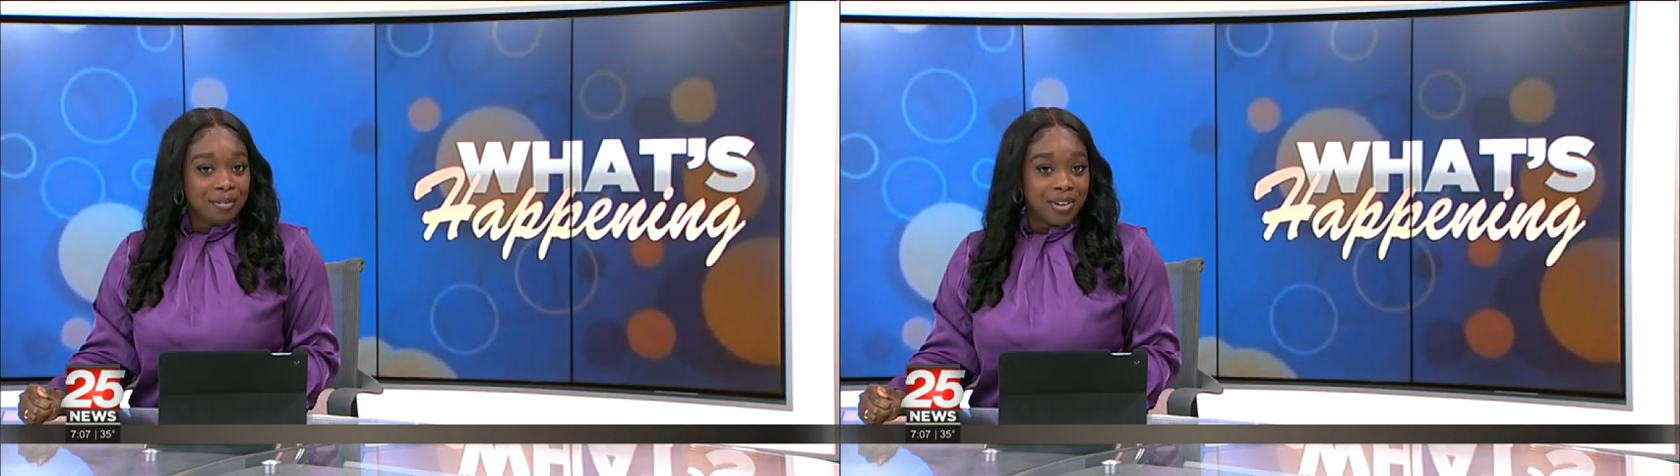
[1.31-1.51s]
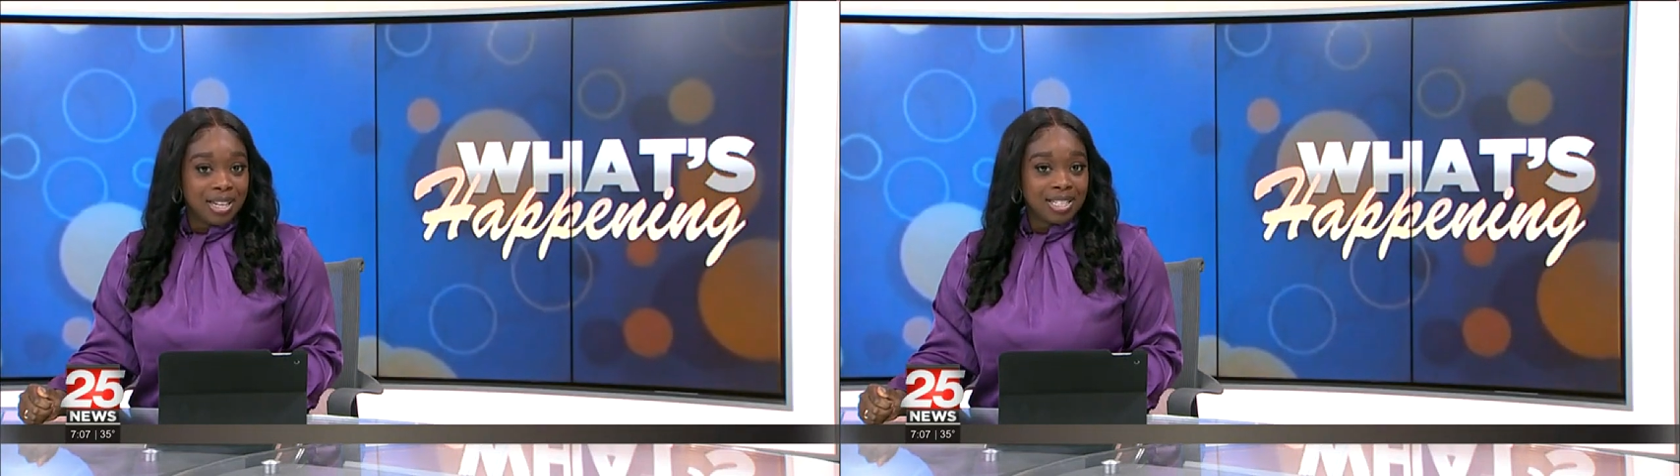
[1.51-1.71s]

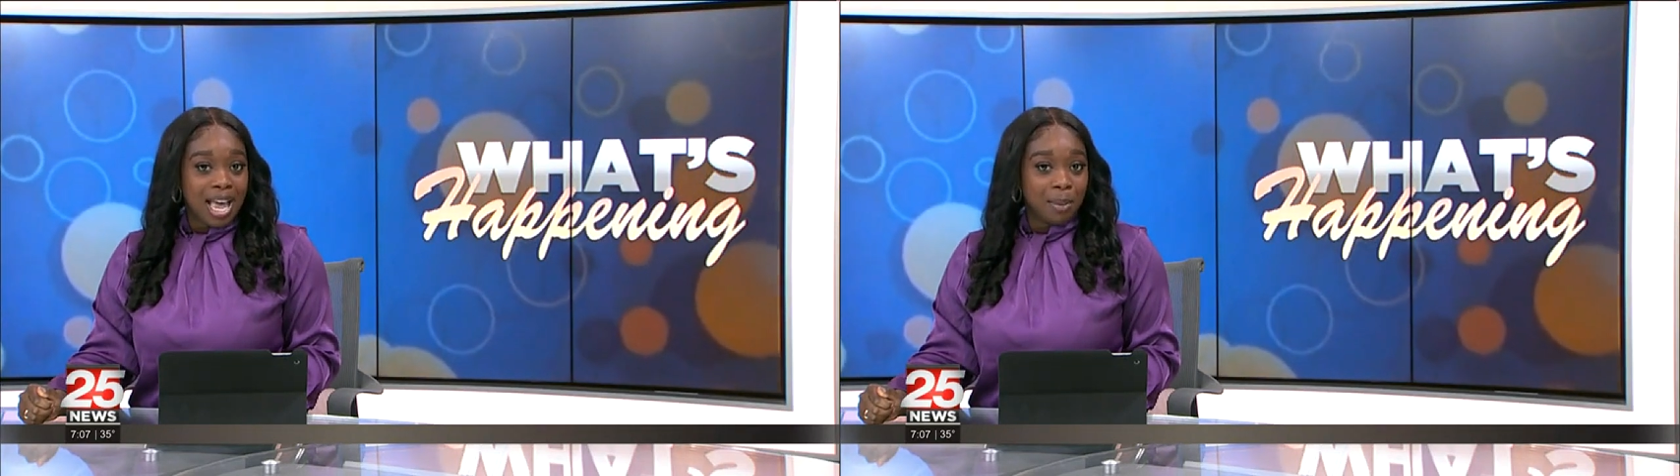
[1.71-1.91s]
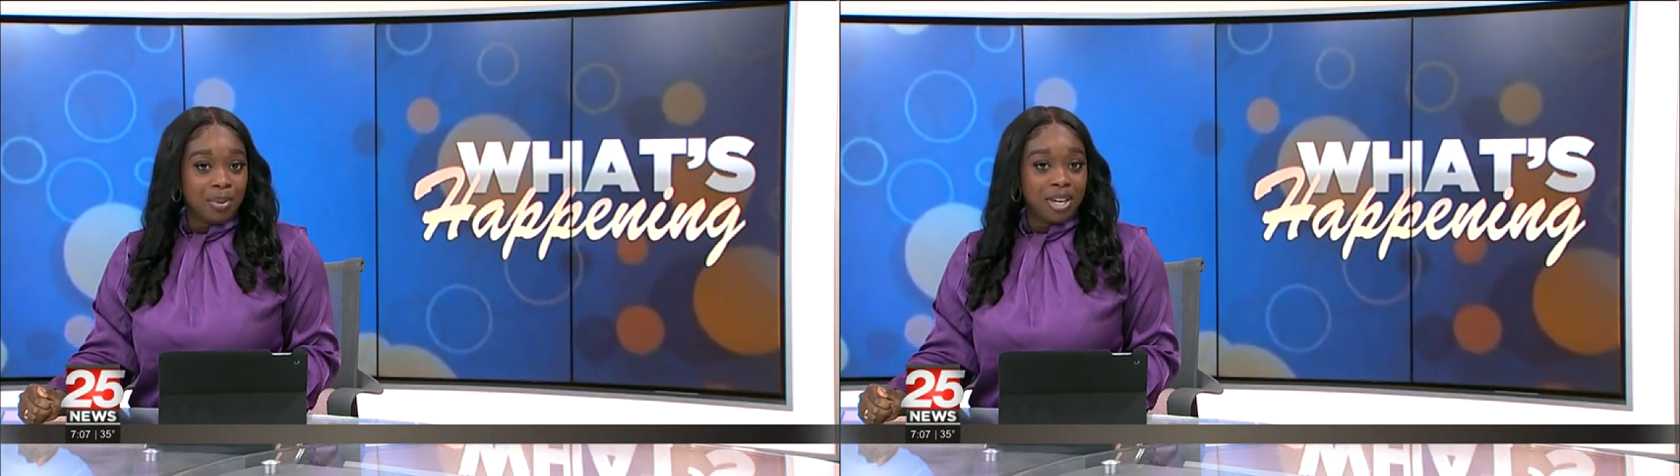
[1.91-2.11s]
events
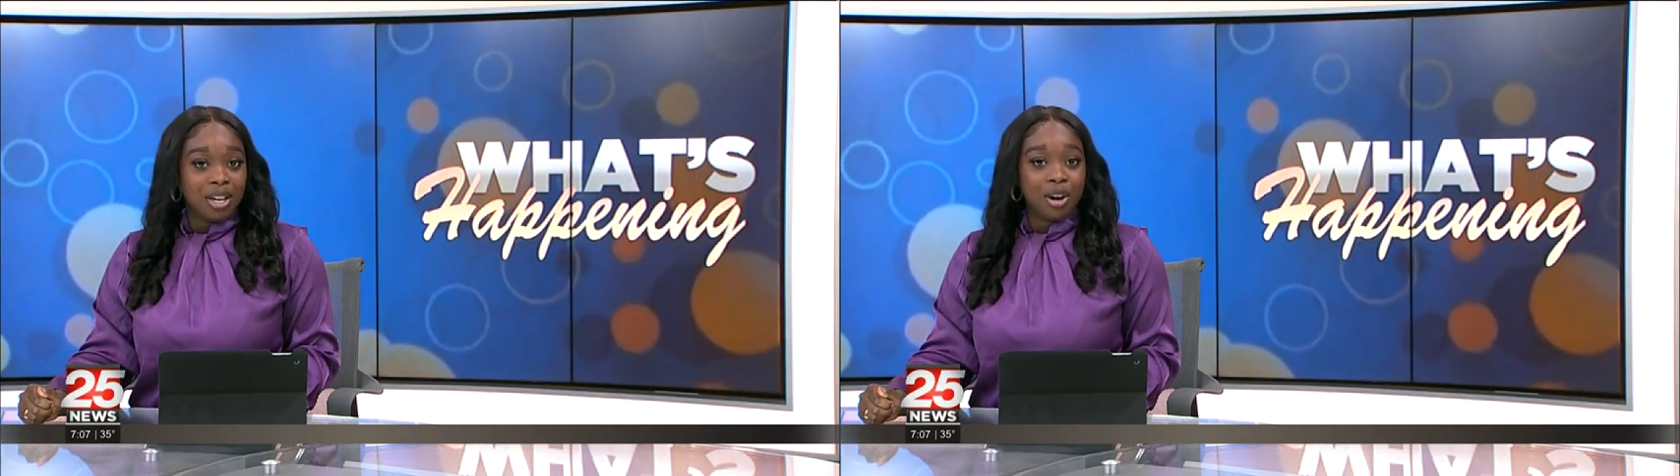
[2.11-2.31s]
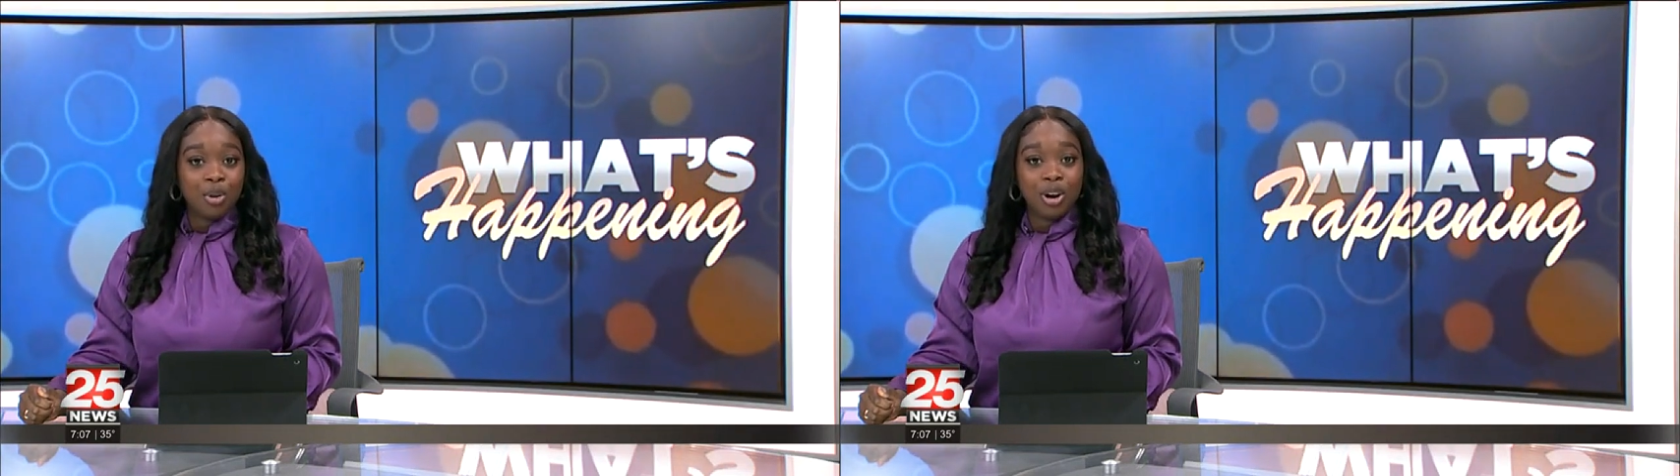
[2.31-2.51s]

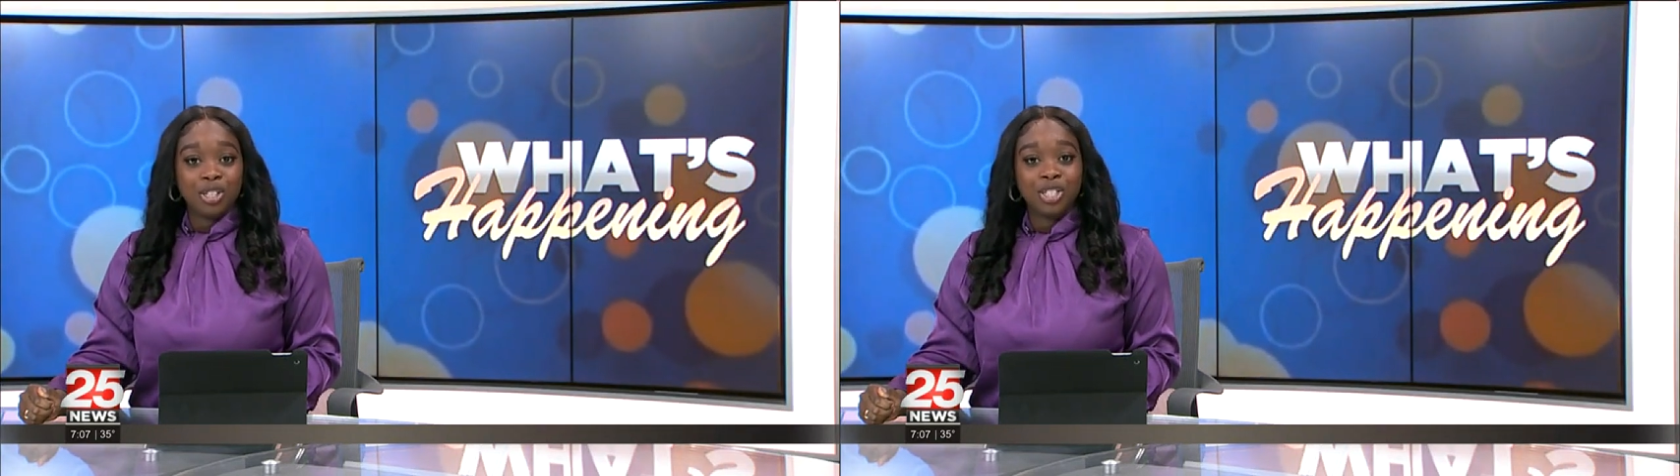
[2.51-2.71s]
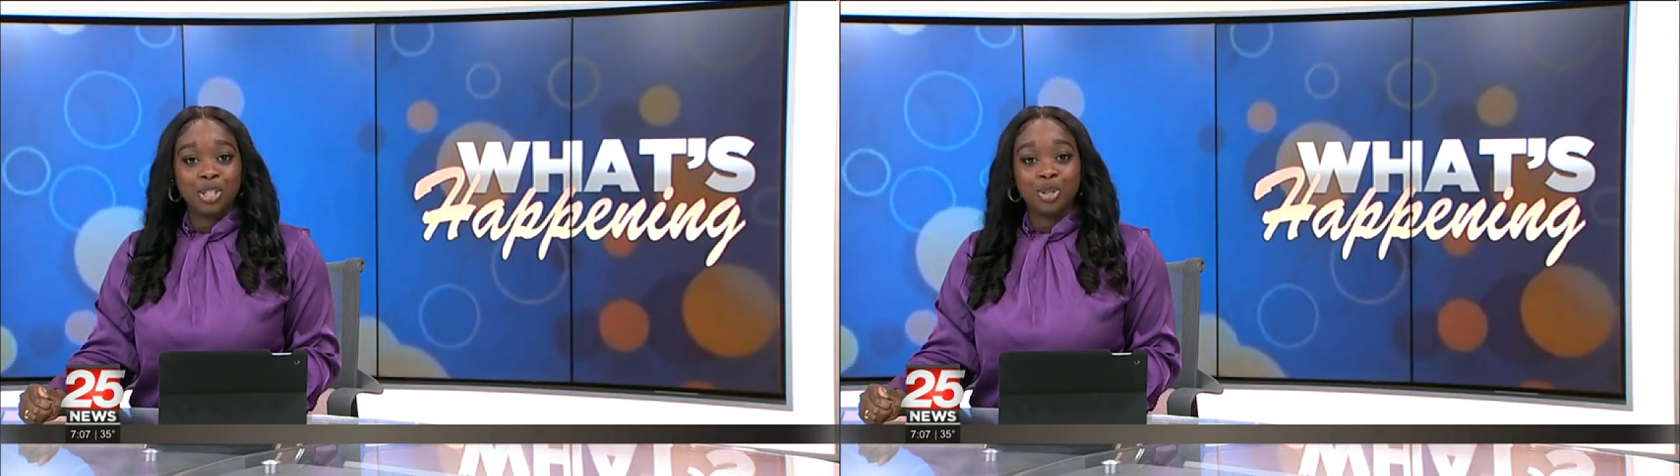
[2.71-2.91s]
happening
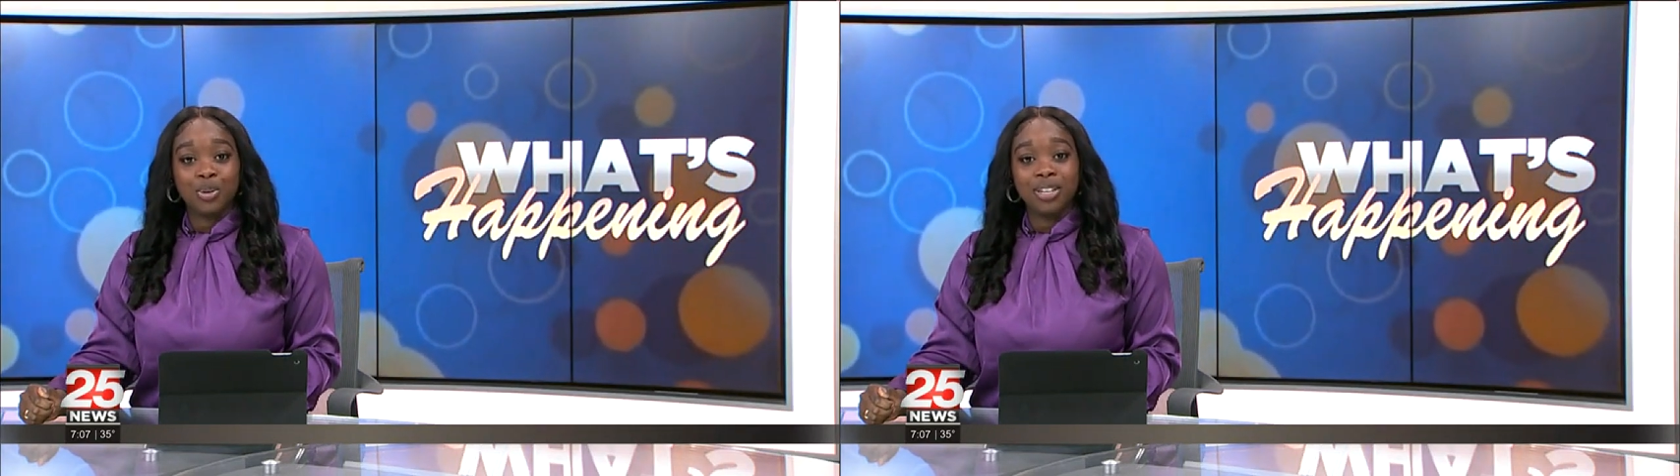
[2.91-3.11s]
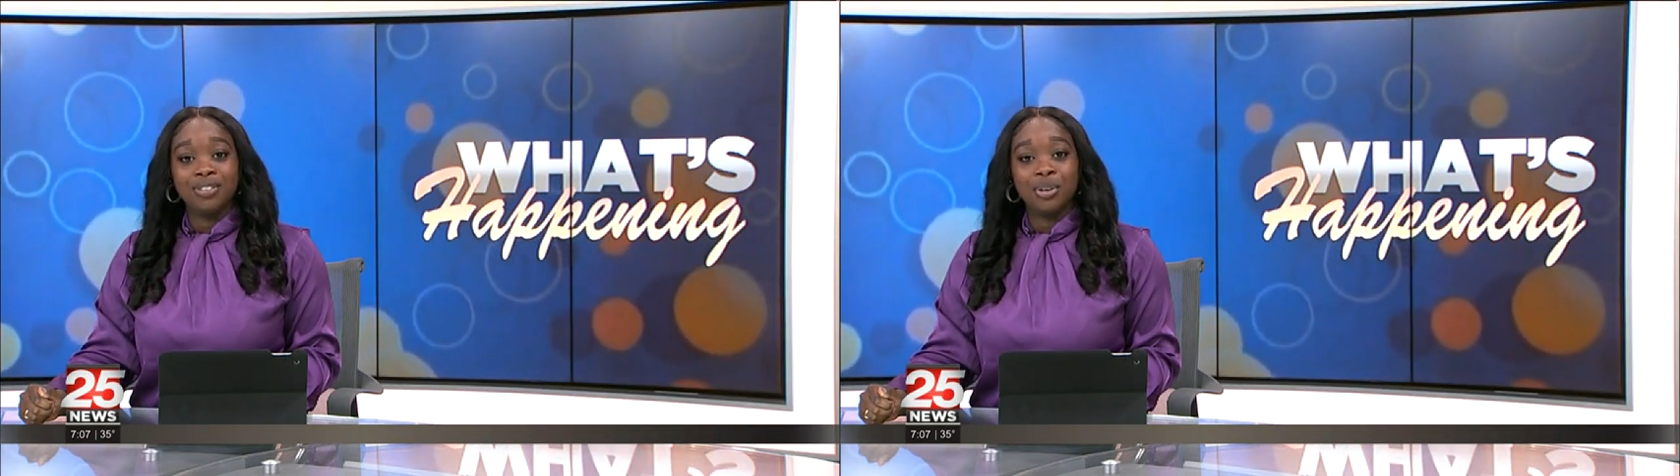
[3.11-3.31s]
across
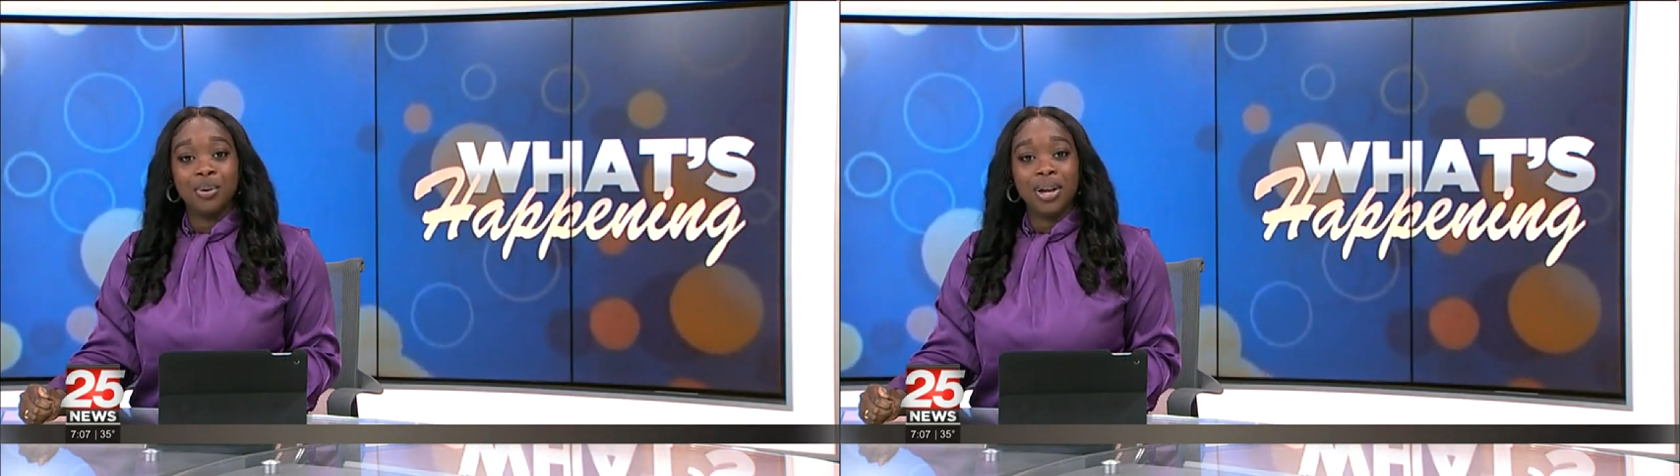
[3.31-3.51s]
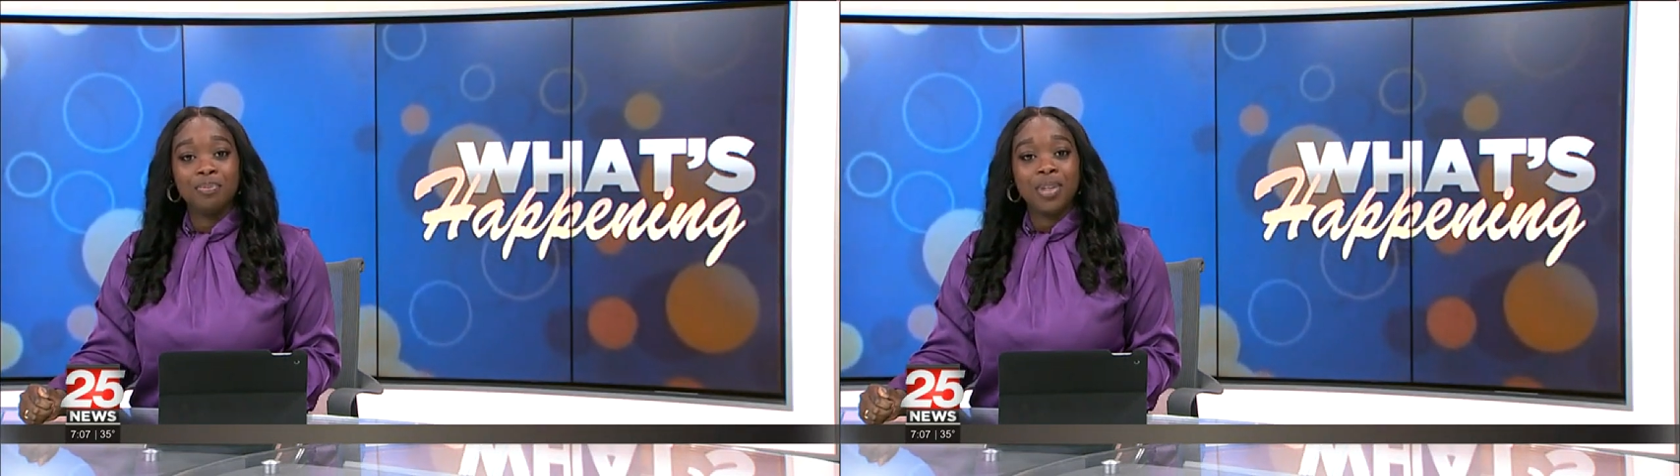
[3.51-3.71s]
central
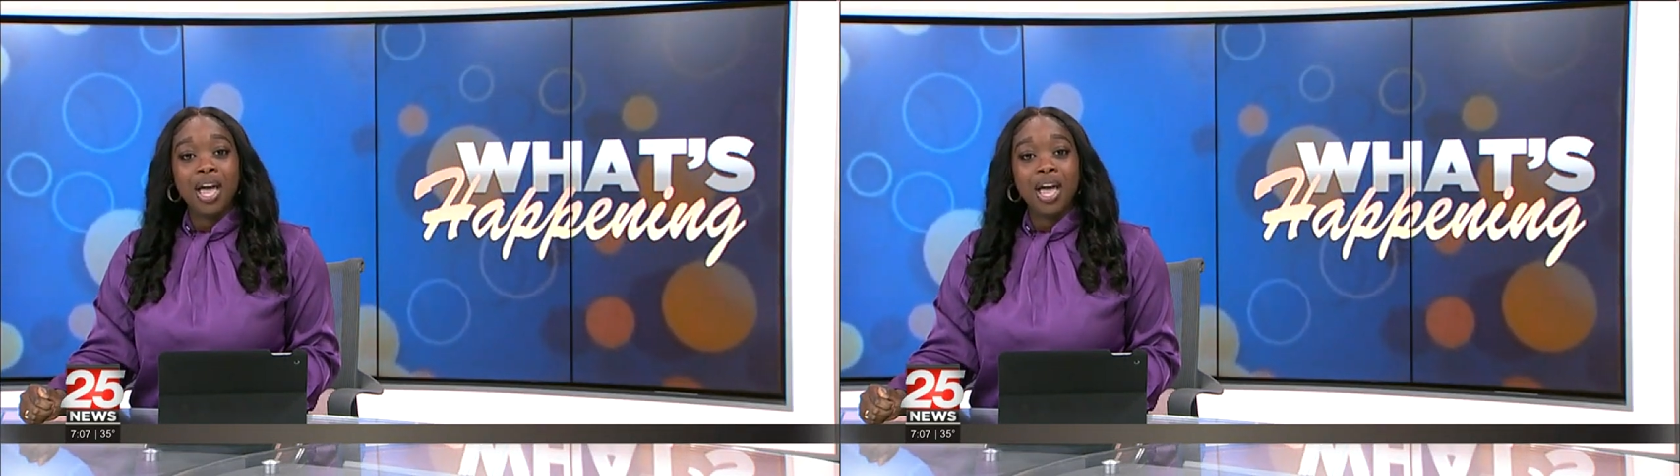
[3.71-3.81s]
Illinois.